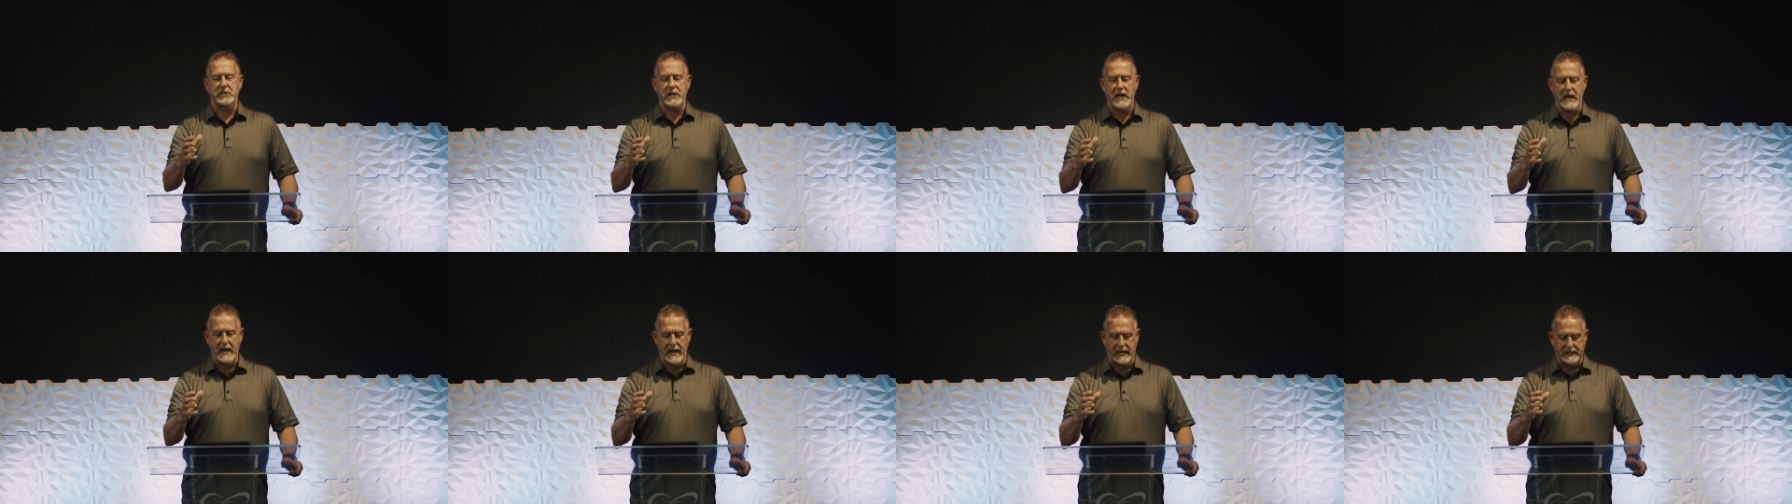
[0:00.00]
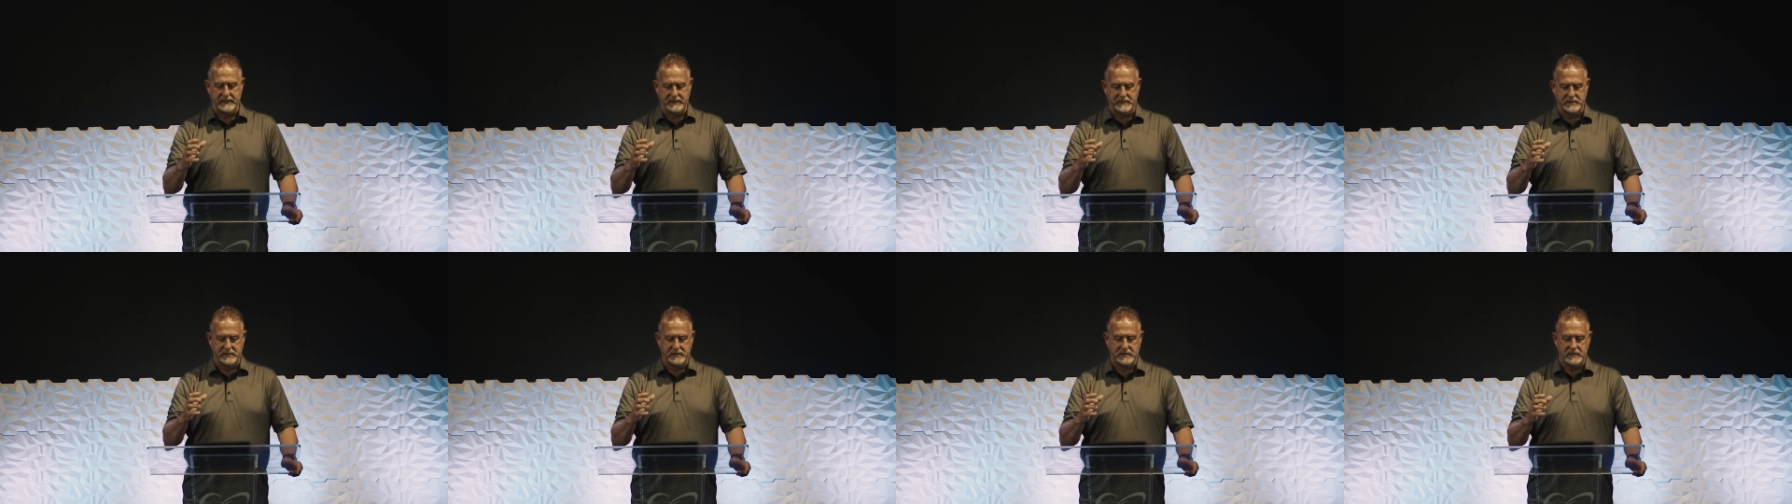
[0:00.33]

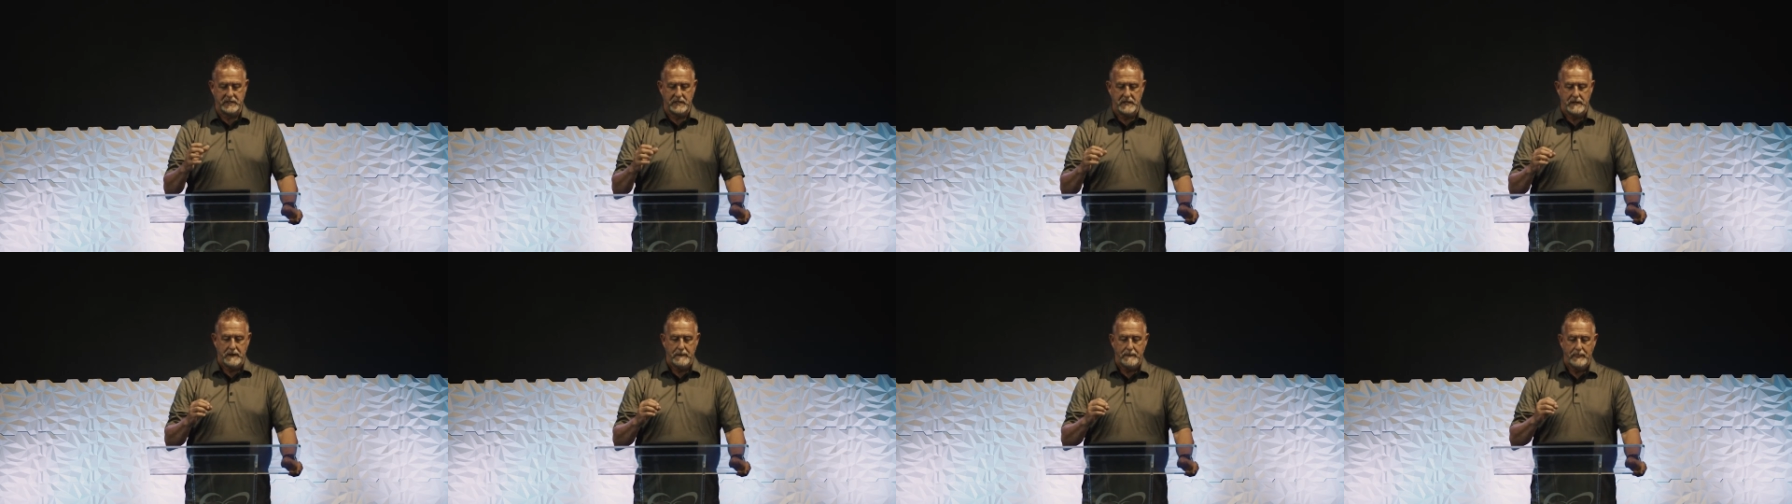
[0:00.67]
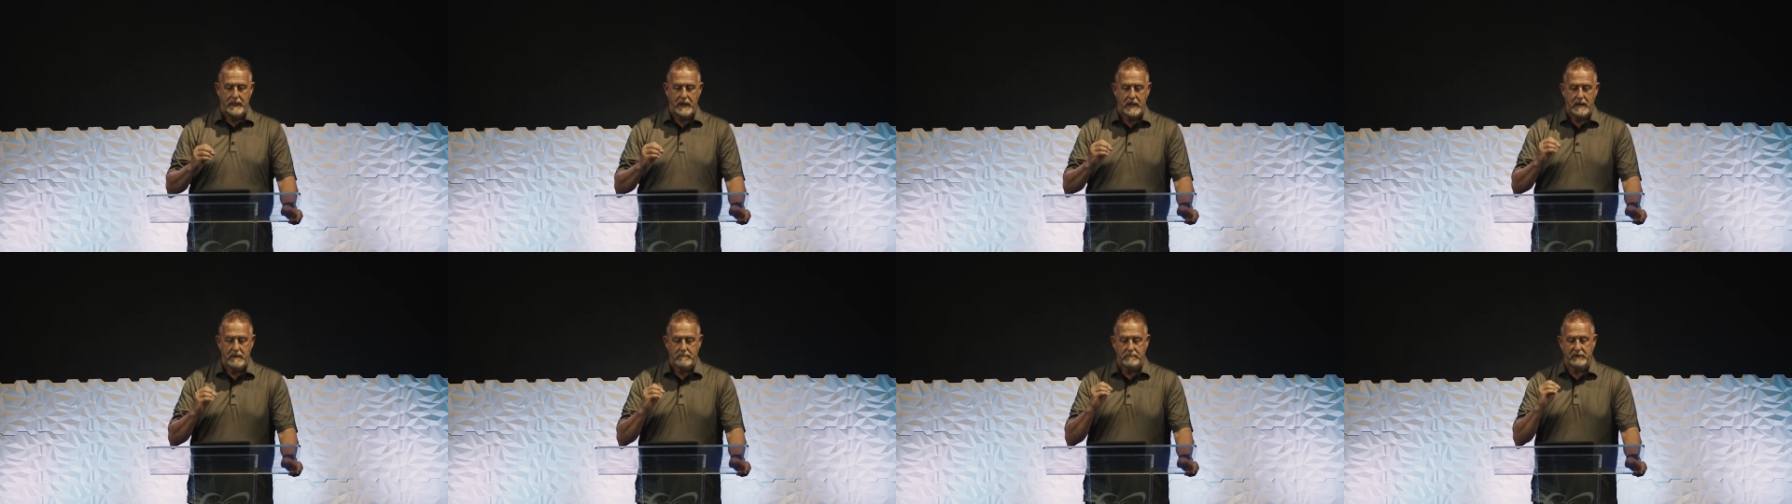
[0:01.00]
text.
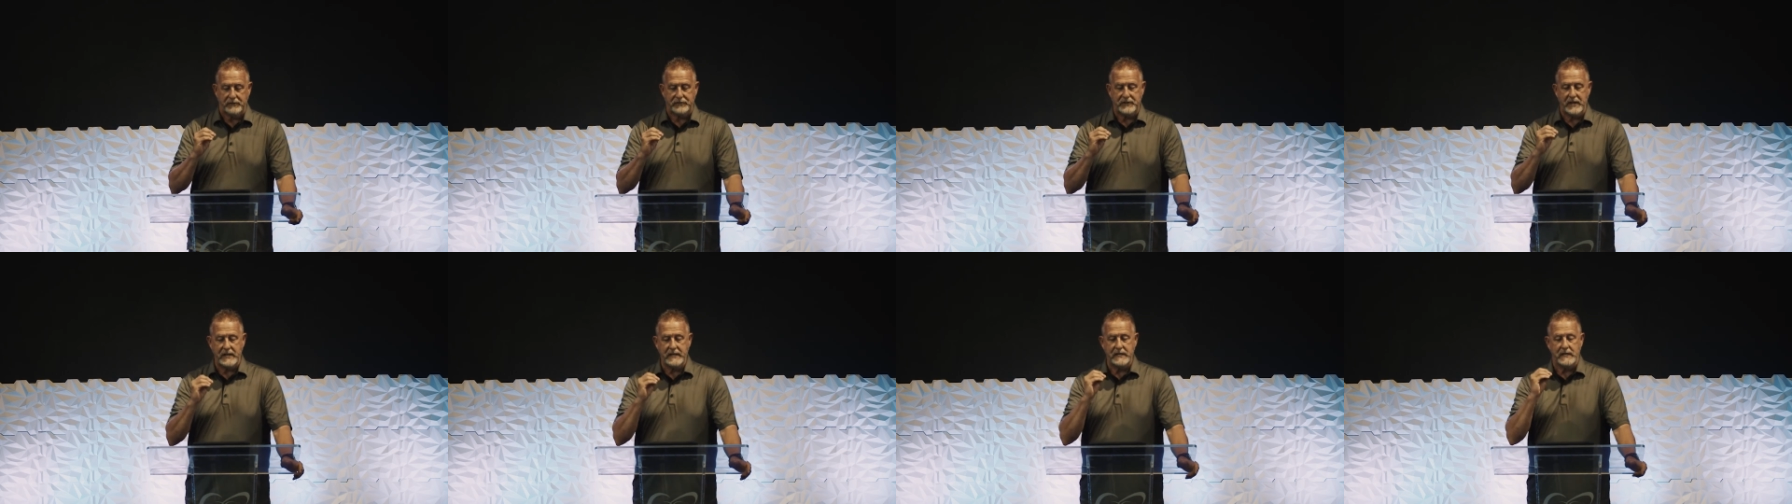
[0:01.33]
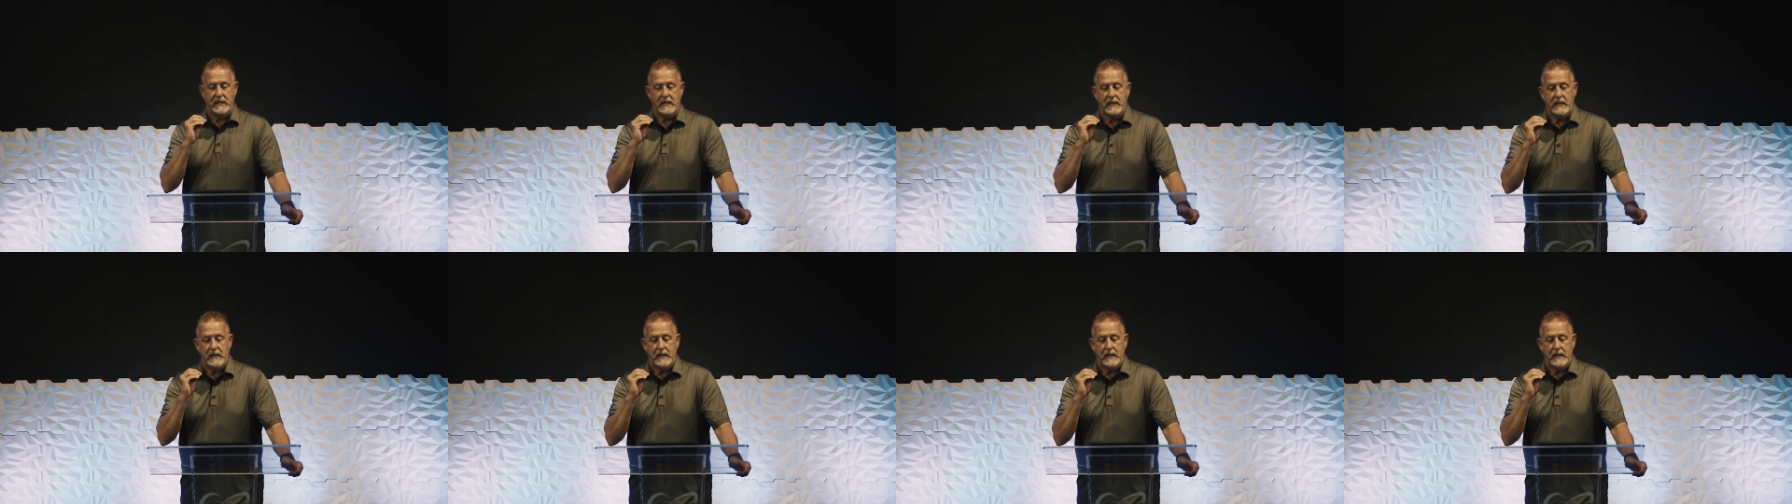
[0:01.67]
But then